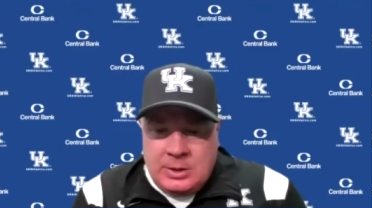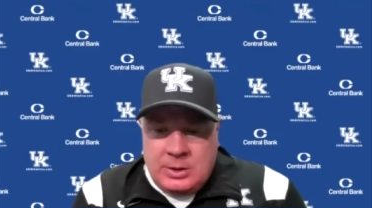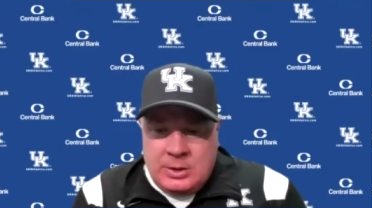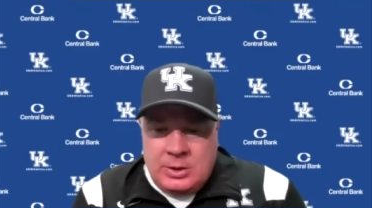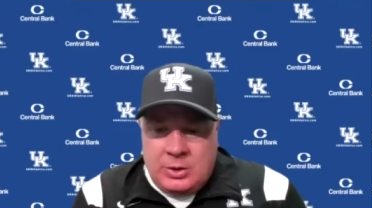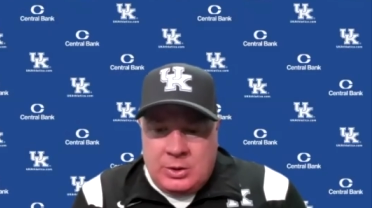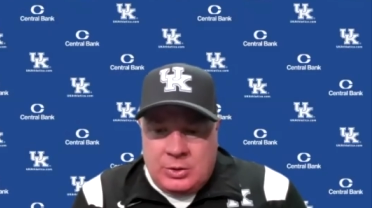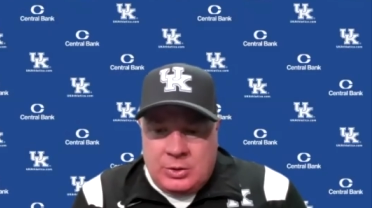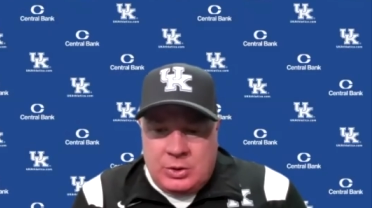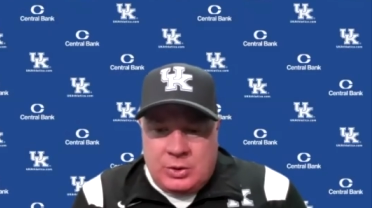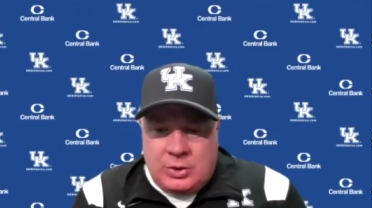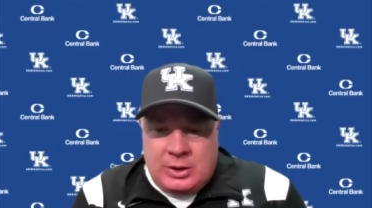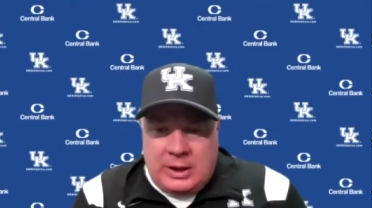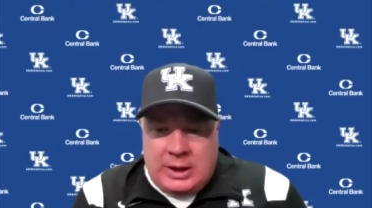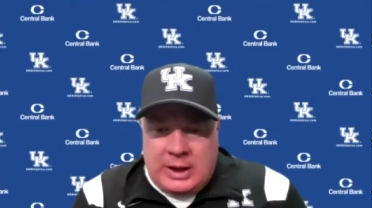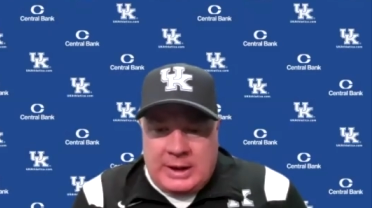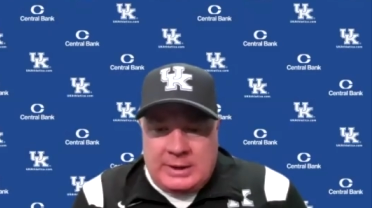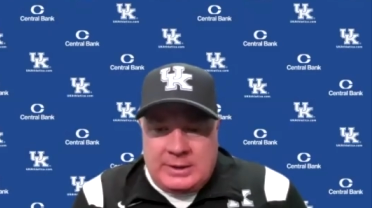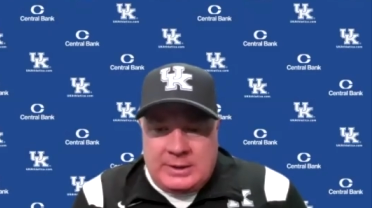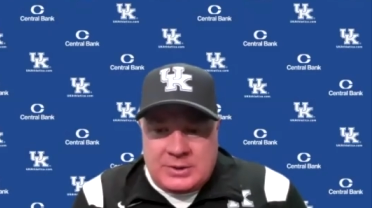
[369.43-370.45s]
you know, you'd
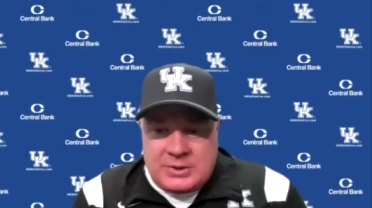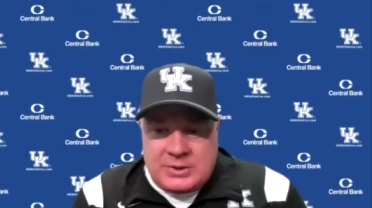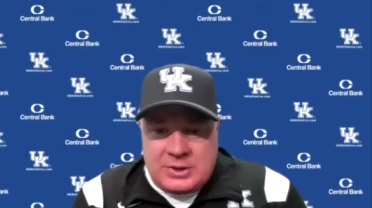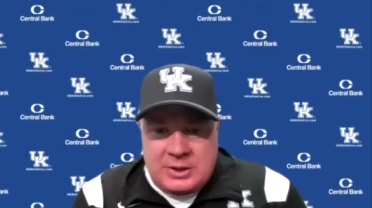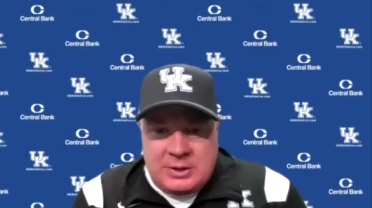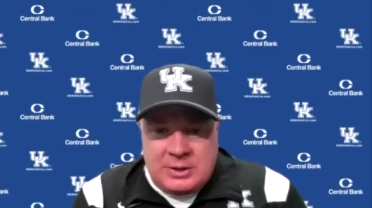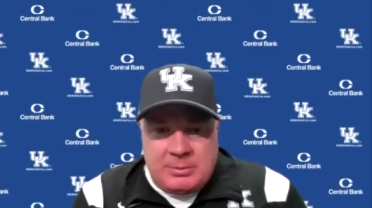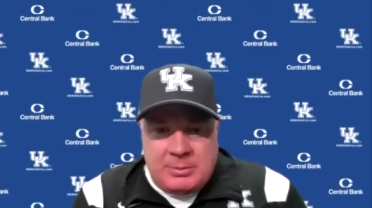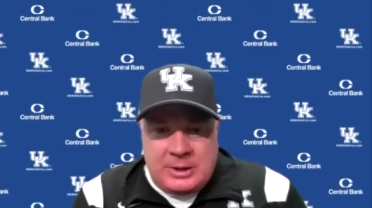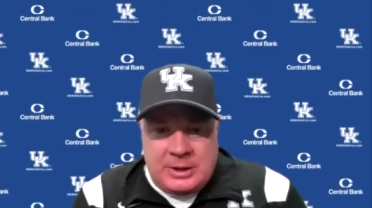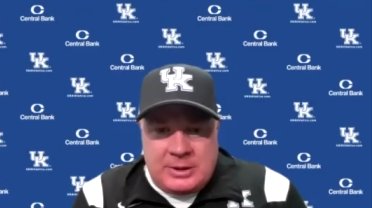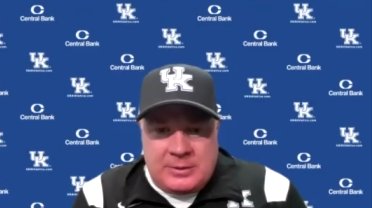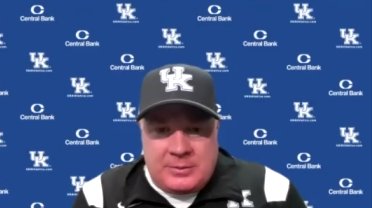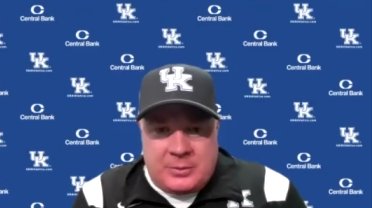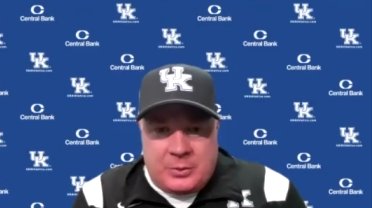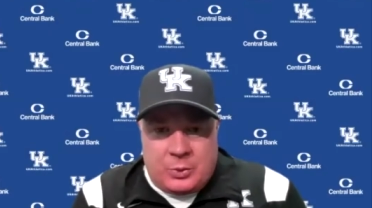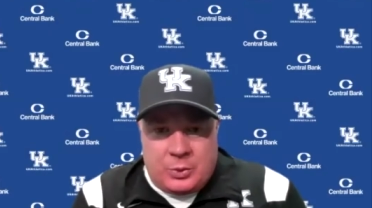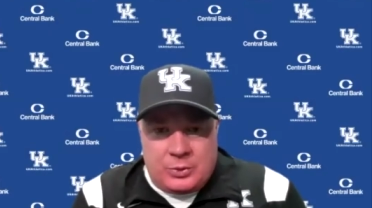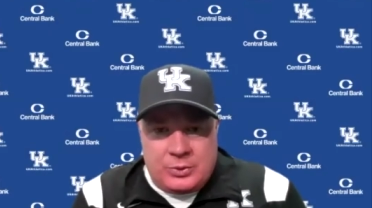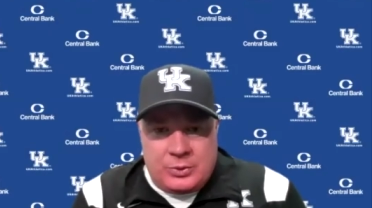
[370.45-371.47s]
like to see him be at
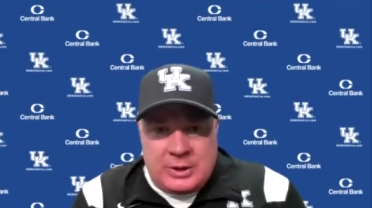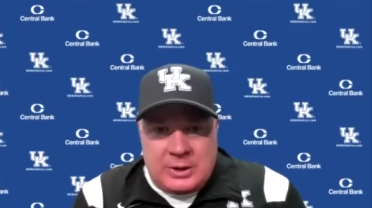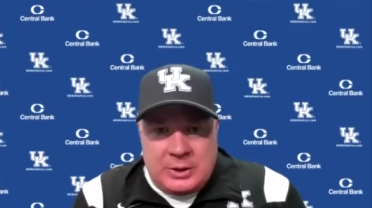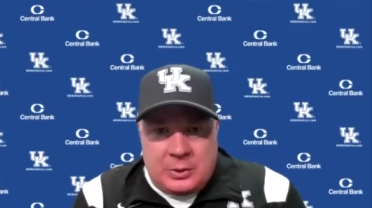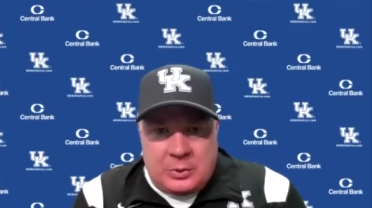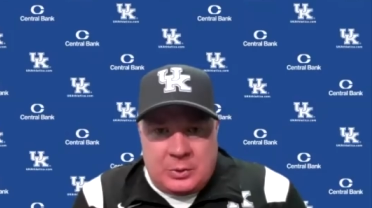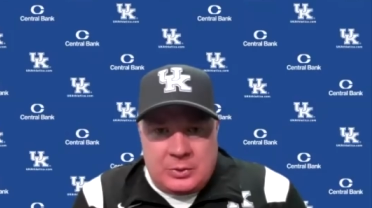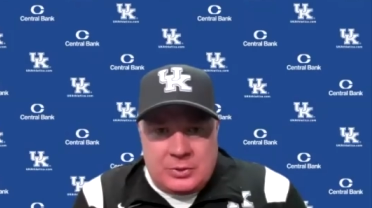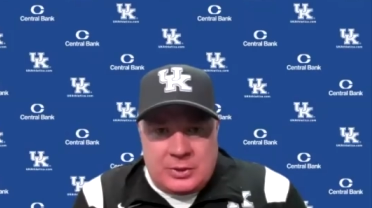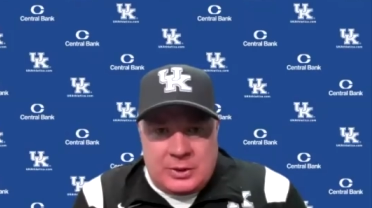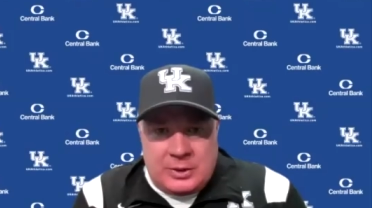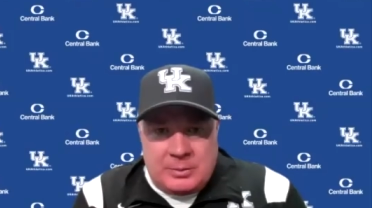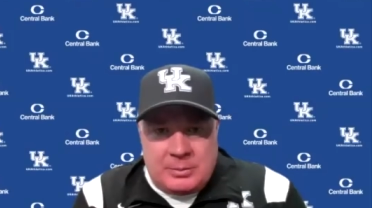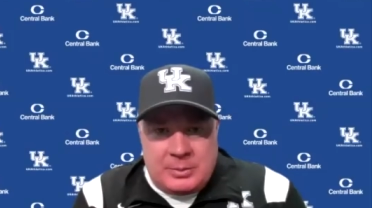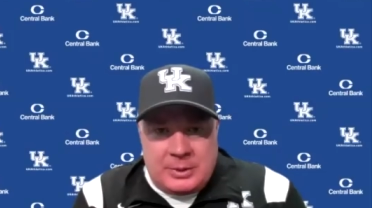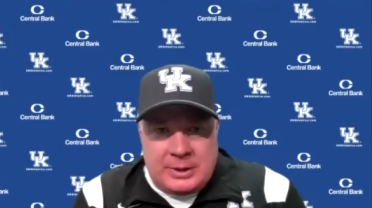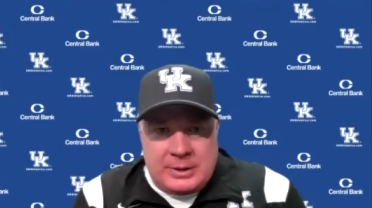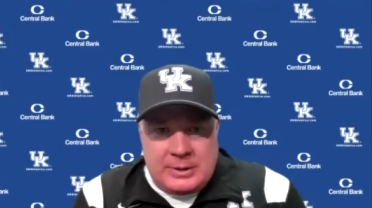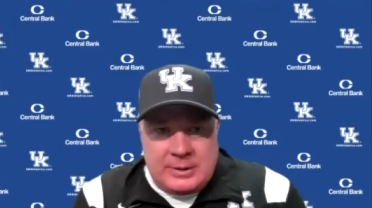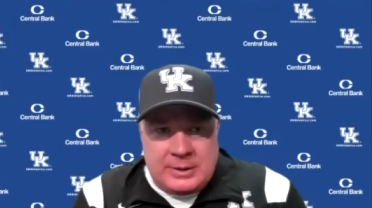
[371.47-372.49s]
full tilt, uh,
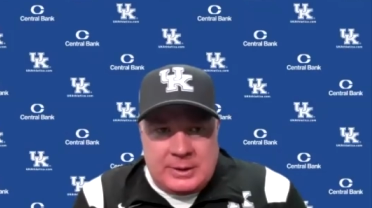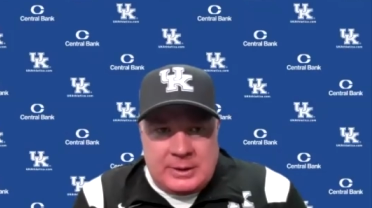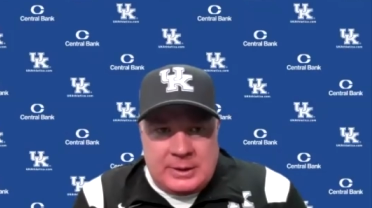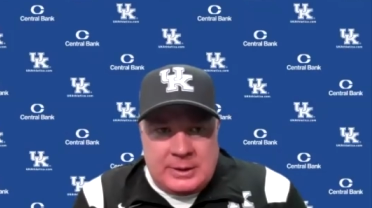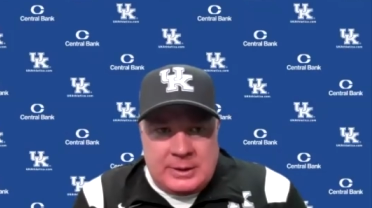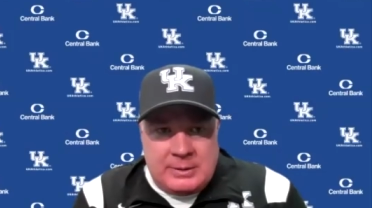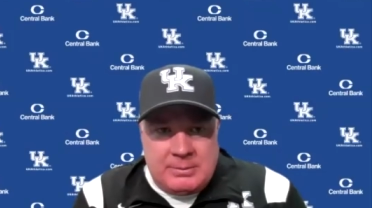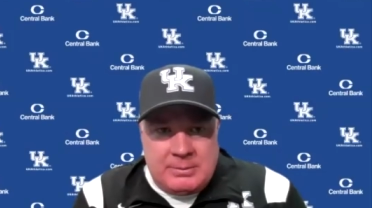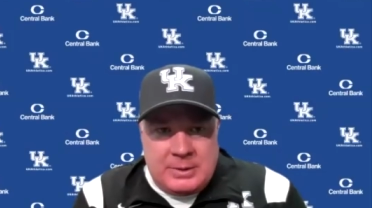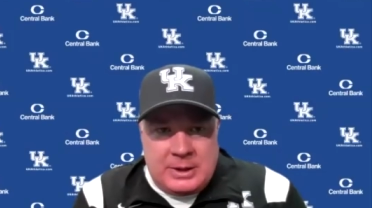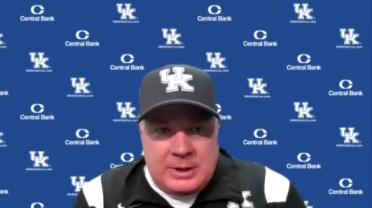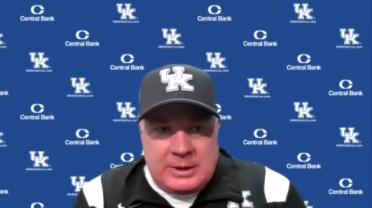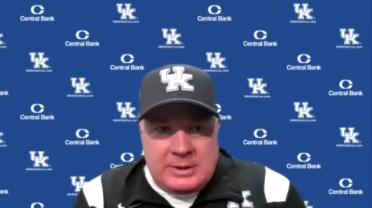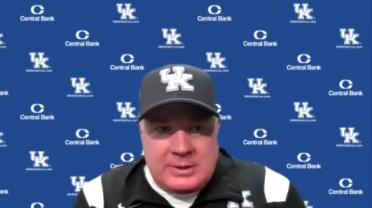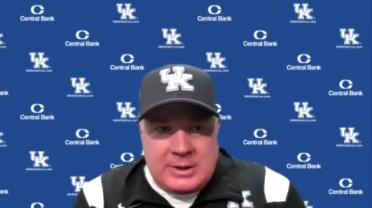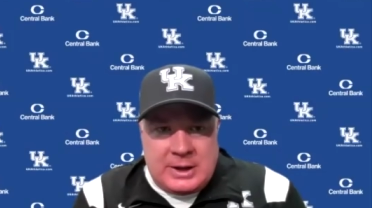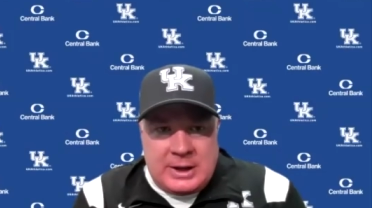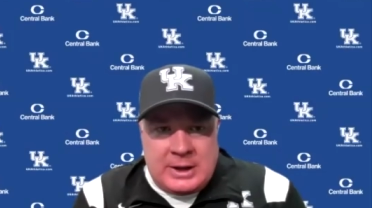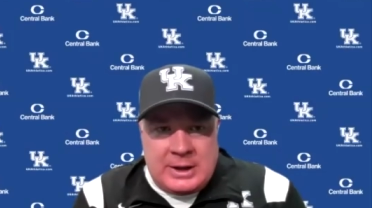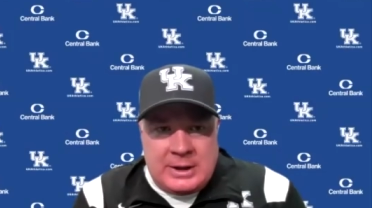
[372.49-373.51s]
but uh,
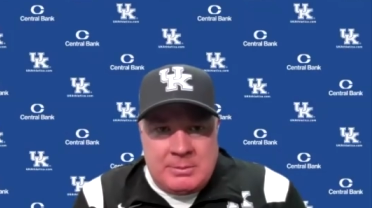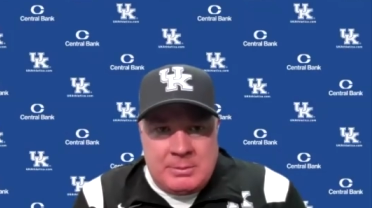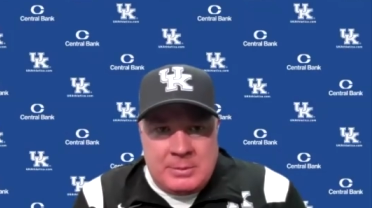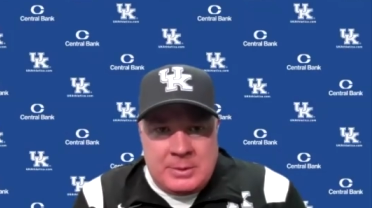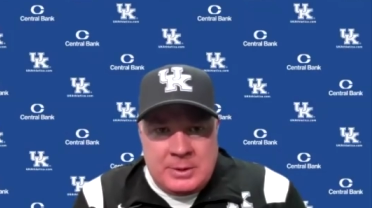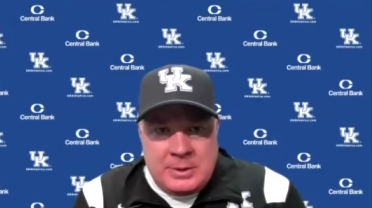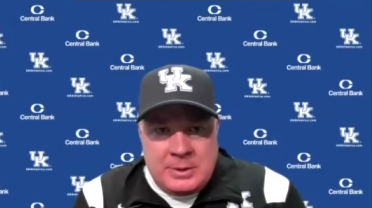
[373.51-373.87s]
anytime